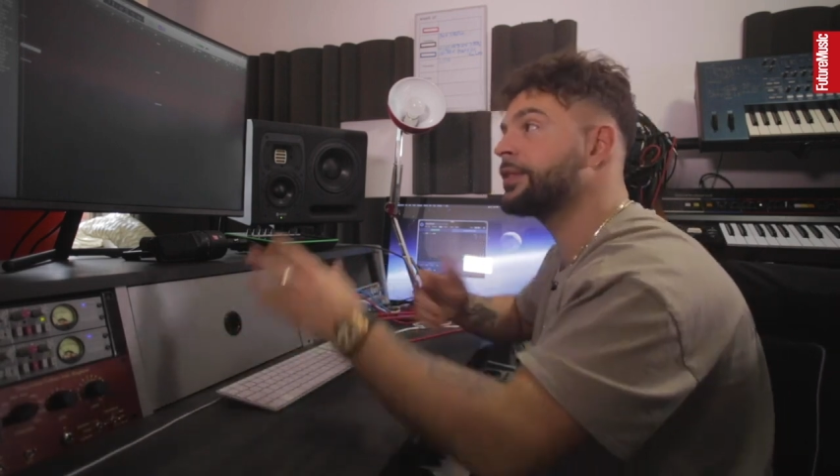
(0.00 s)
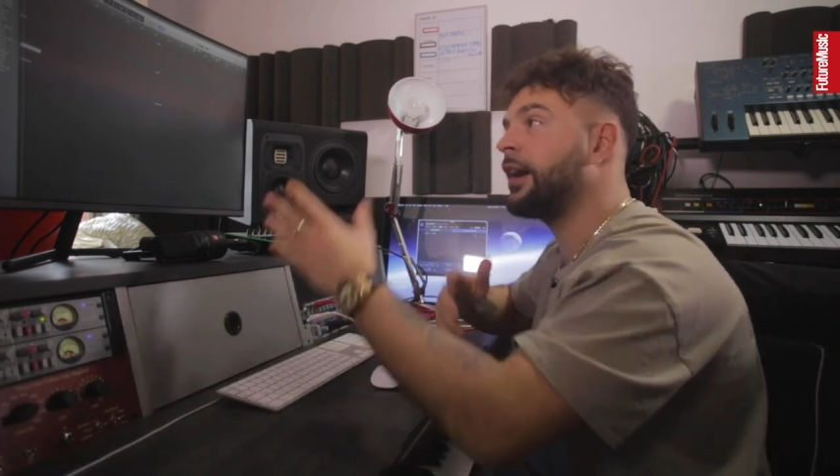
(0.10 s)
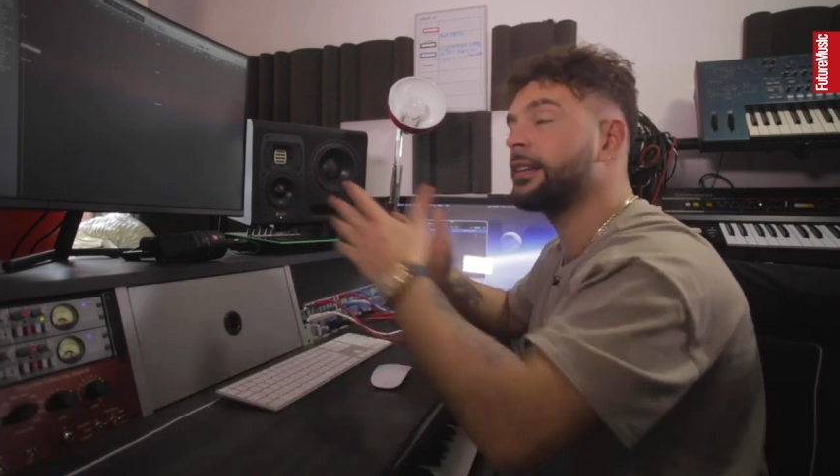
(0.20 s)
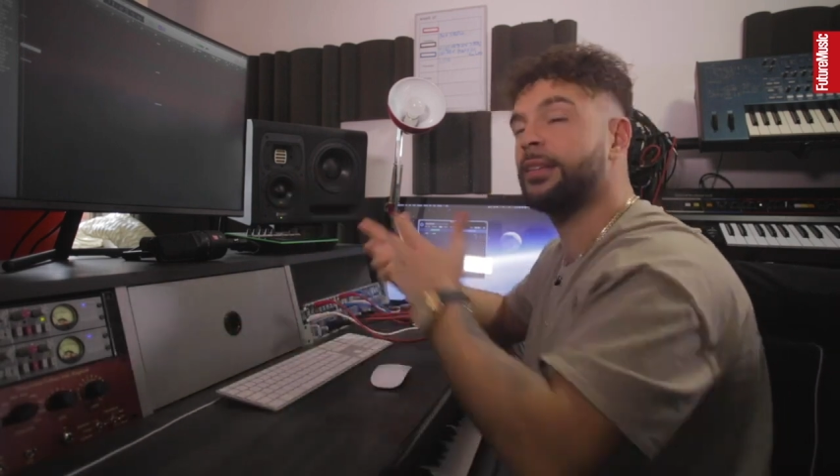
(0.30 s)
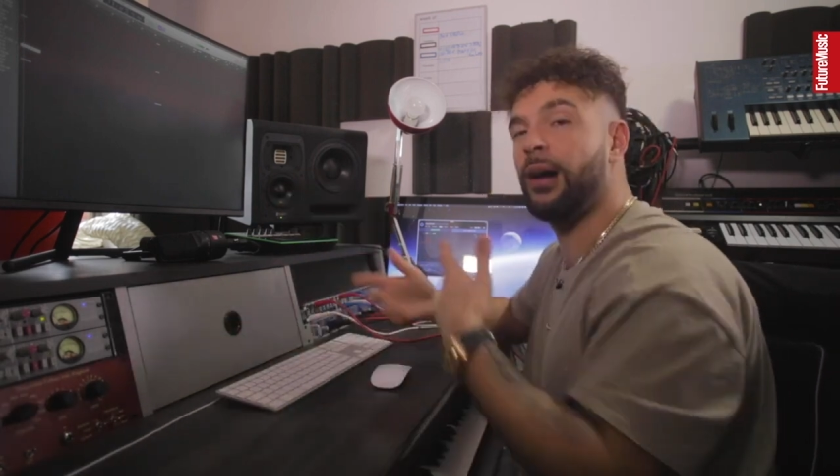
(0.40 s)

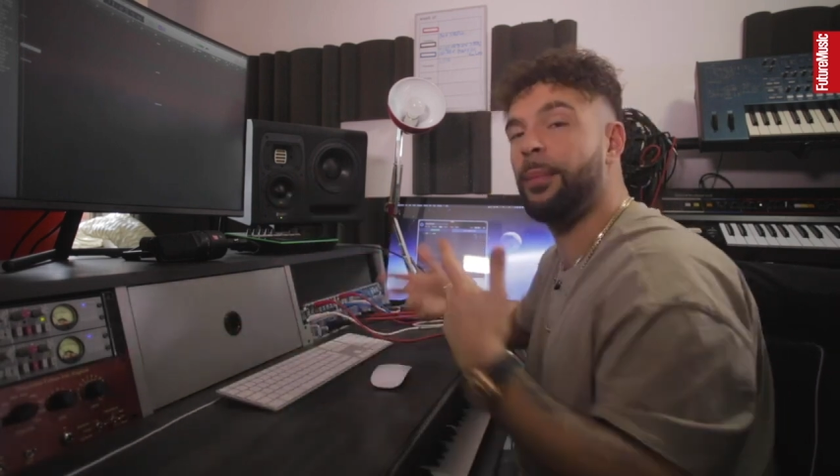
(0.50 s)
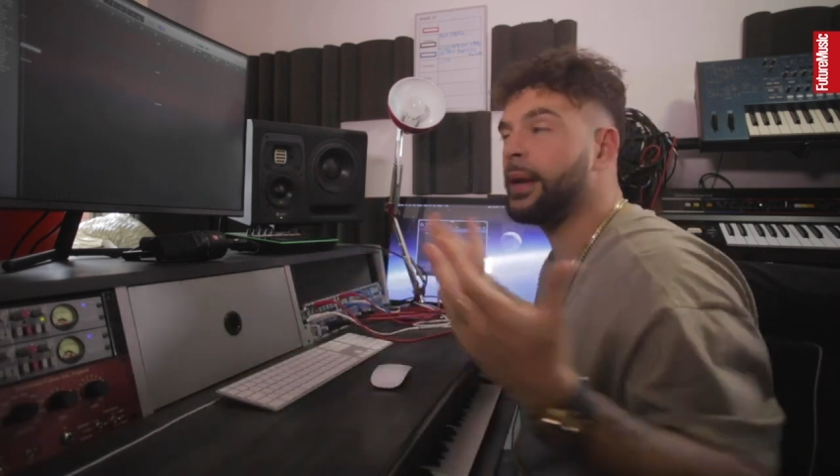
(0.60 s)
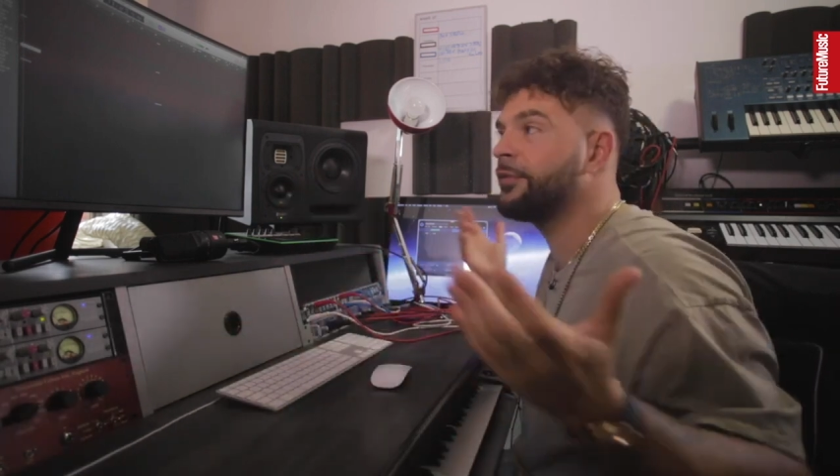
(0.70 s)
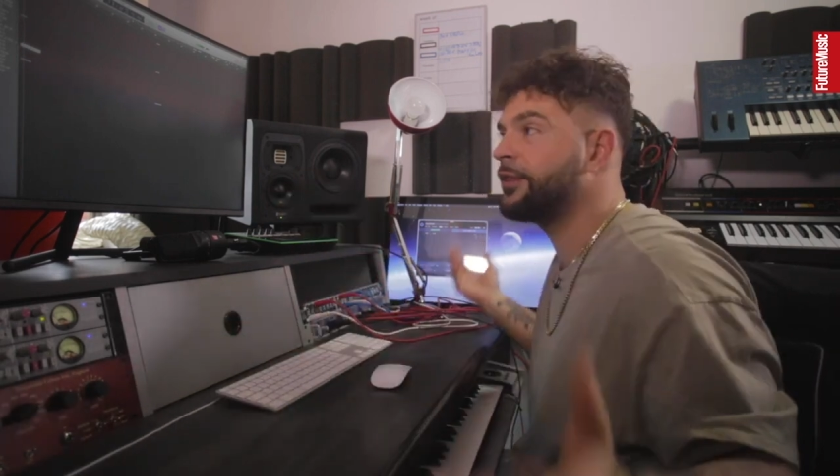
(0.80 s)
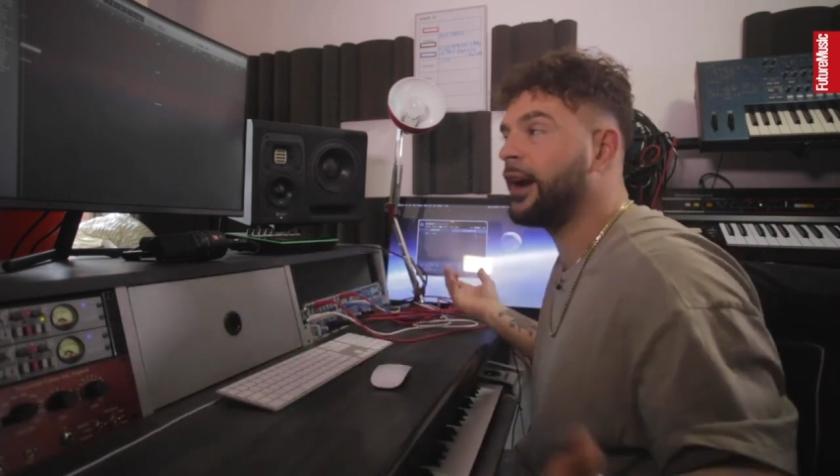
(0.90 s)
cut them up,
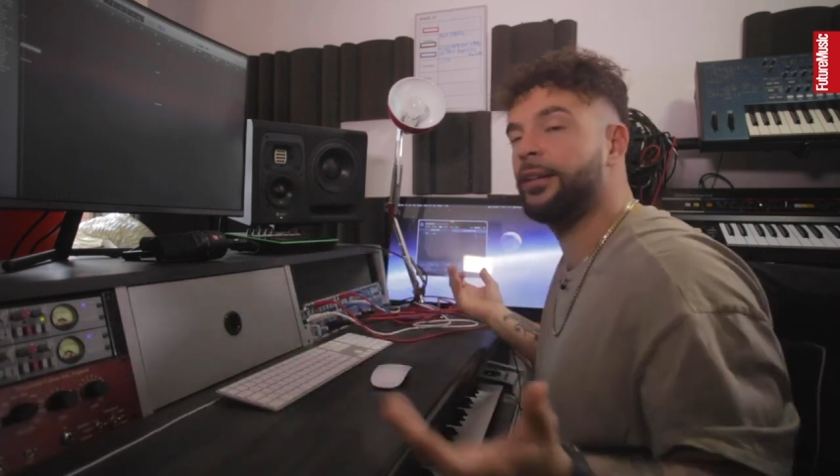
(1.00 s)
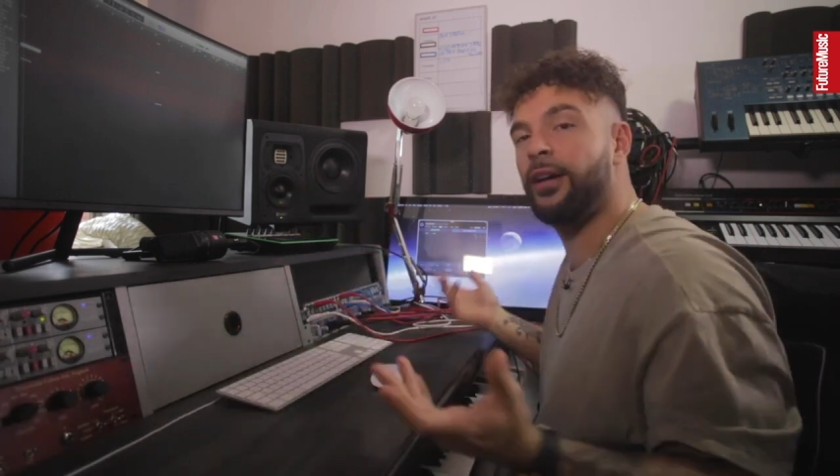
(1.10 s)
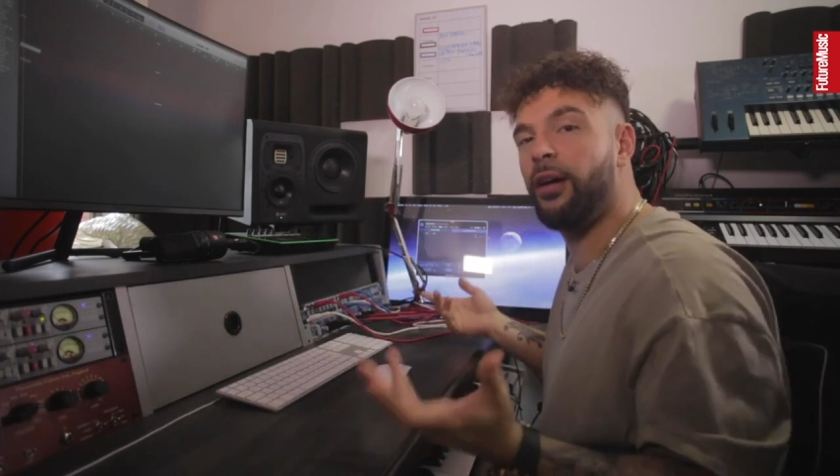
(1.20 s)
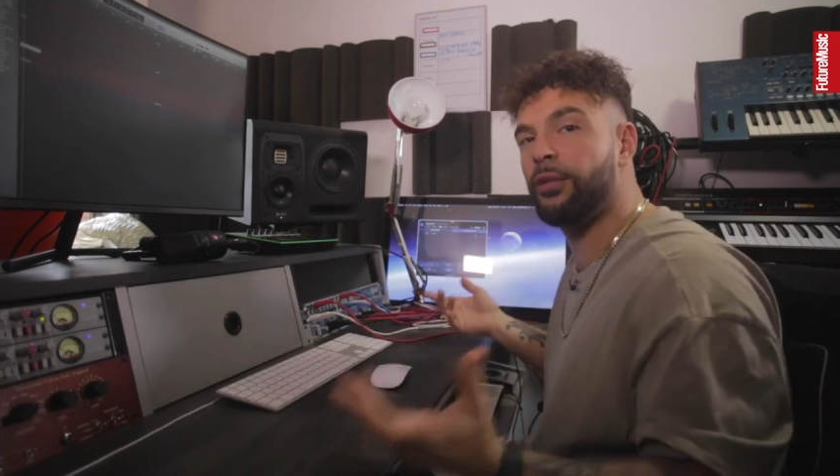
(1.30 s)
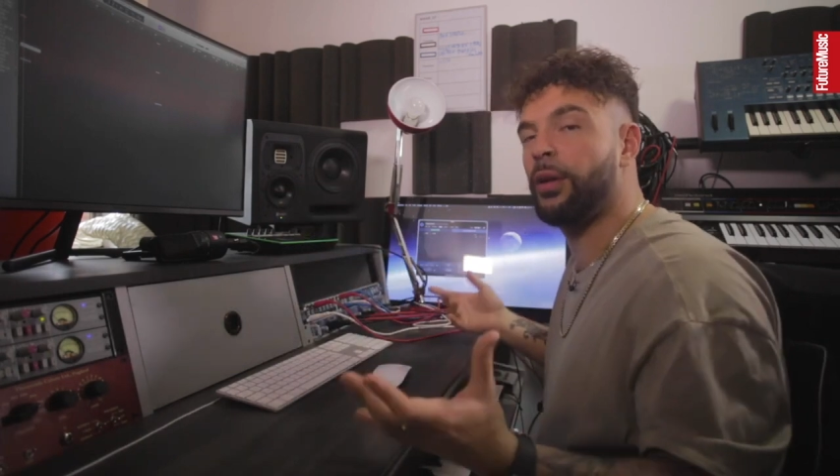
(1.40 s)
and I've done
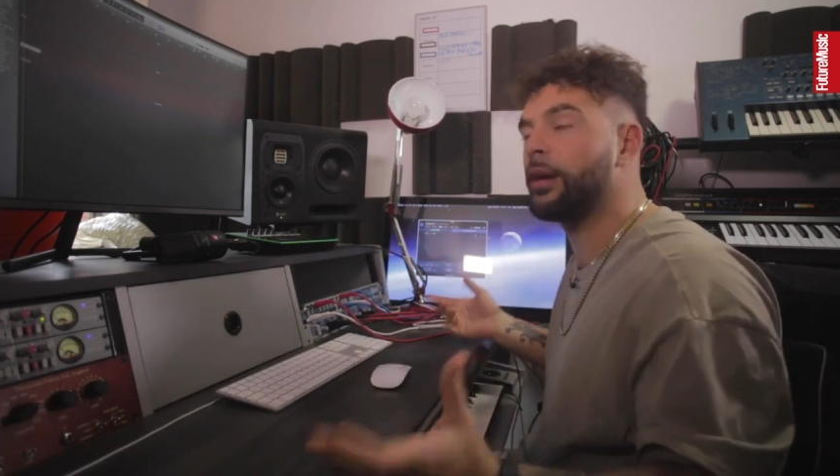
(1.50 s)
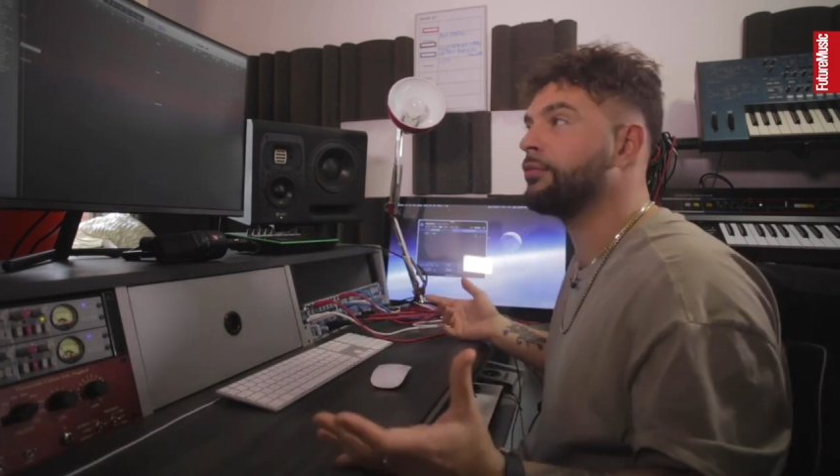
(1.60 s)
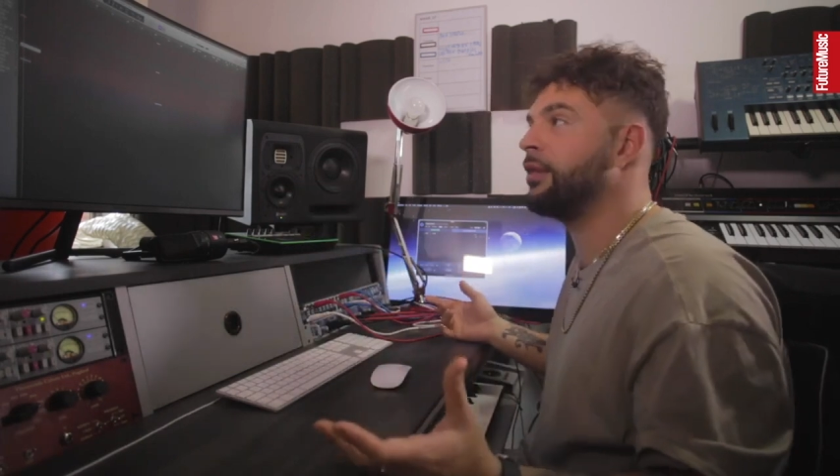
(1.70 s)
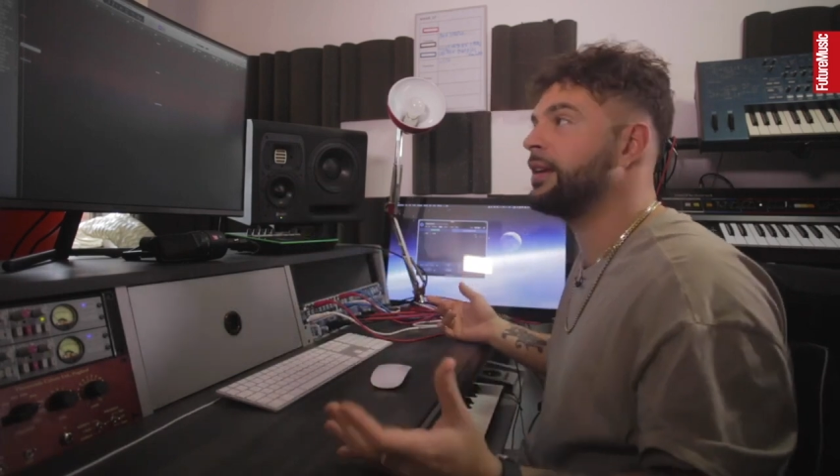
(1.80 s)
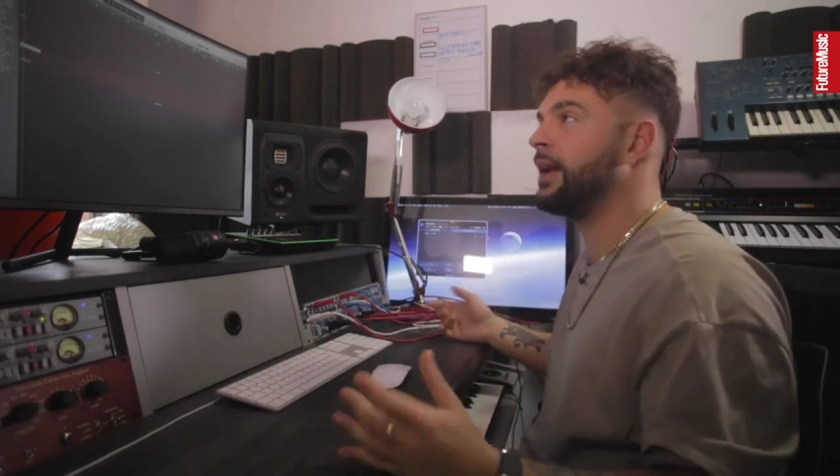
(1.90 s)
the hard work
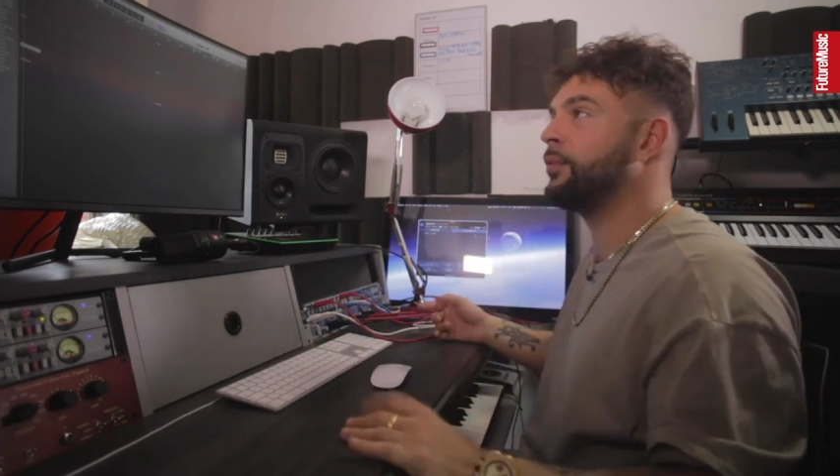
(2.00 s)
already.